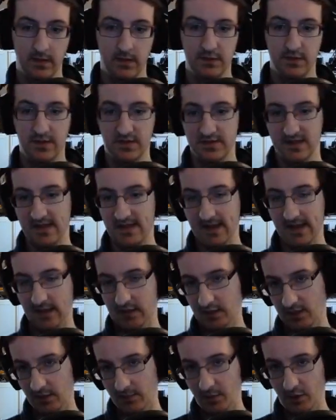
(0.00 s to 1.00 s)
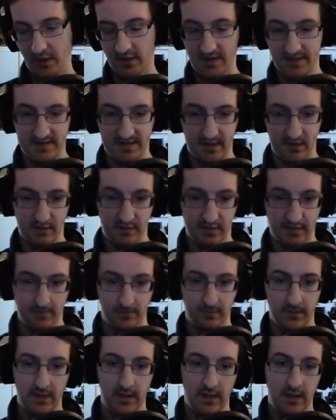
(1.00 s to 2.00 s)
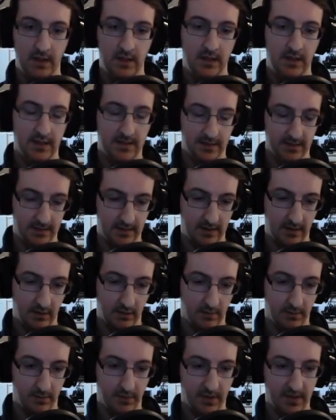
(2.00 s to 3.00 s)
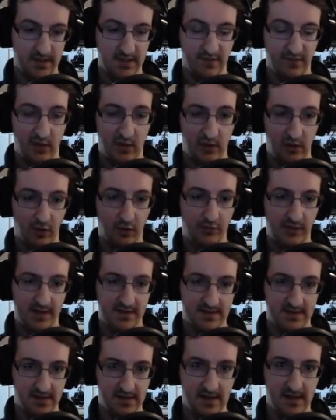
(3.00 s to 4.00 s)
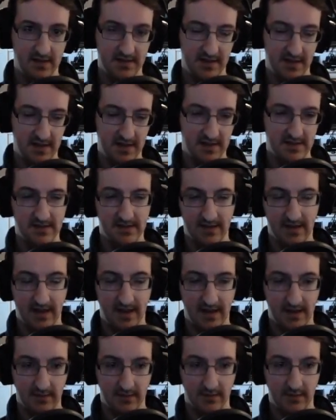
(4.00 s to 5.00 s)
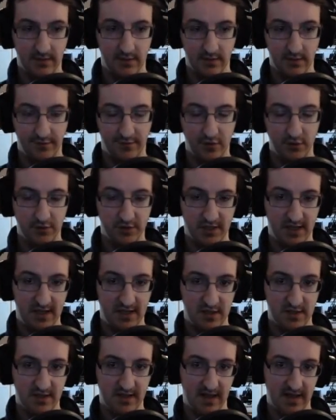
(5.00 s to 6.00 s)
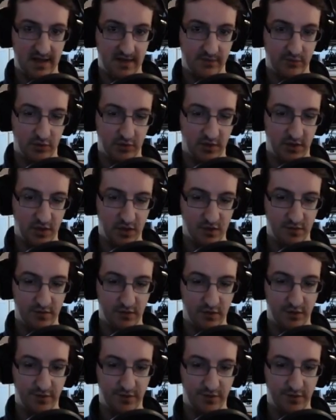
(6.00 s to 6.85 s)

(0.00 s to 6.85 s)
you see you get a lot more hits out of it. Now, because of how long that takes, it is the full charge is kind of only useful